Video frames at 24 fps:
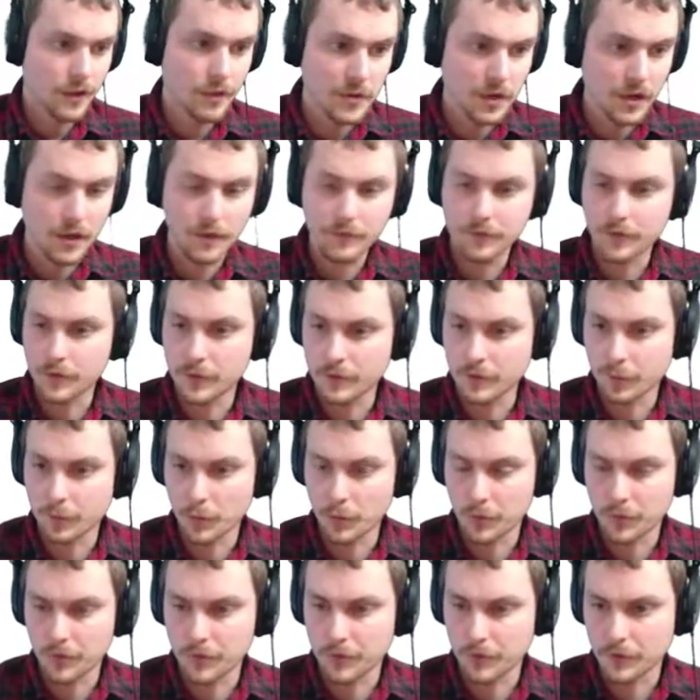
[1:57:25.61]
mean, I'll have to do some more
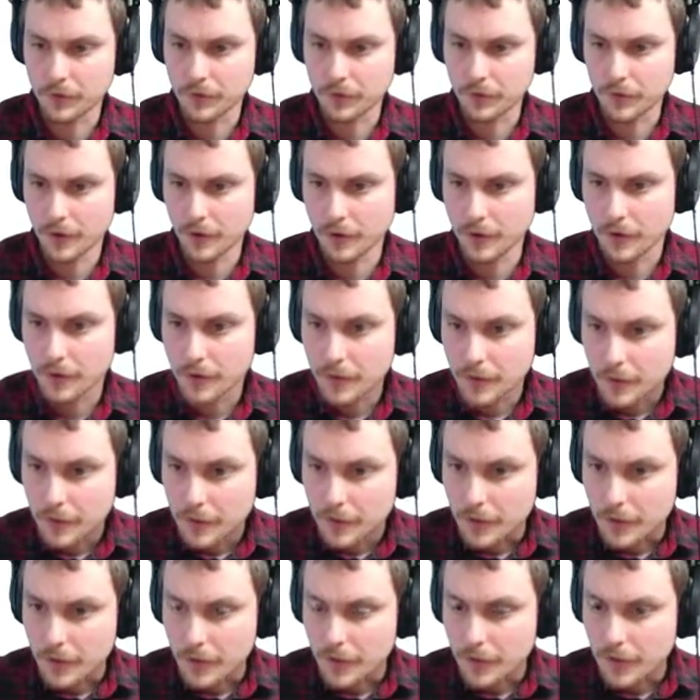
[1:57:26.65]
research on
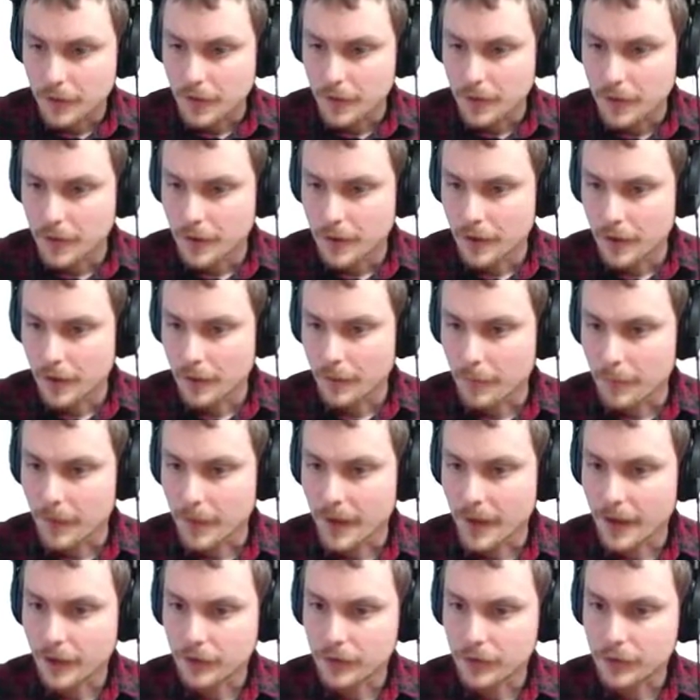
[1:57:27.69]
um,
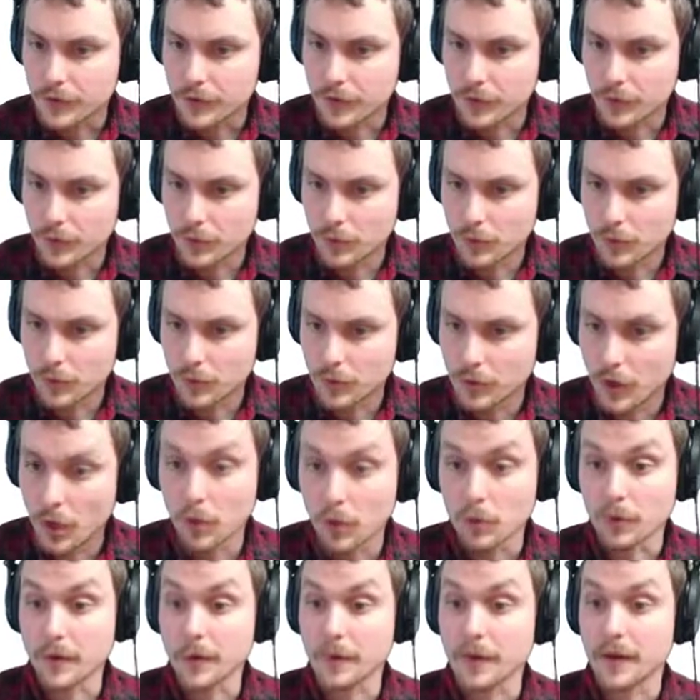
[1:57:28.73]
how to.
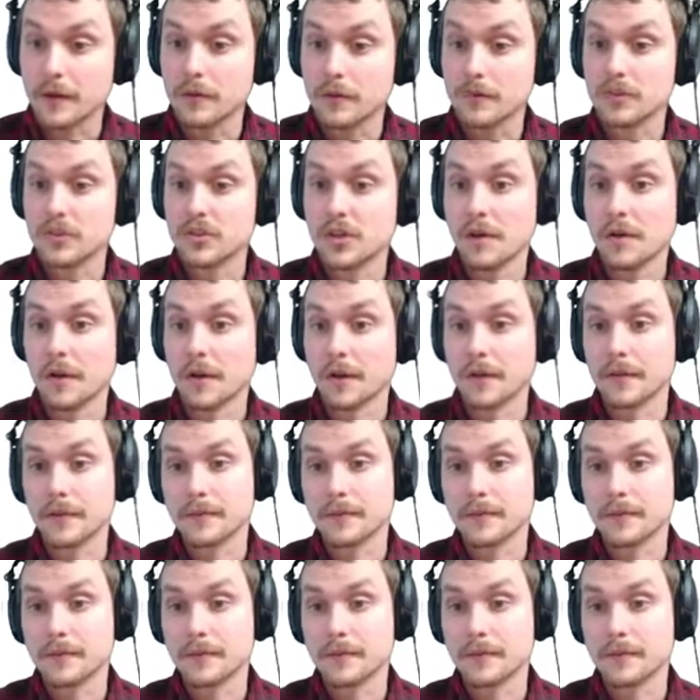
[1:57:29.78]
Oh, there we go. Sharing.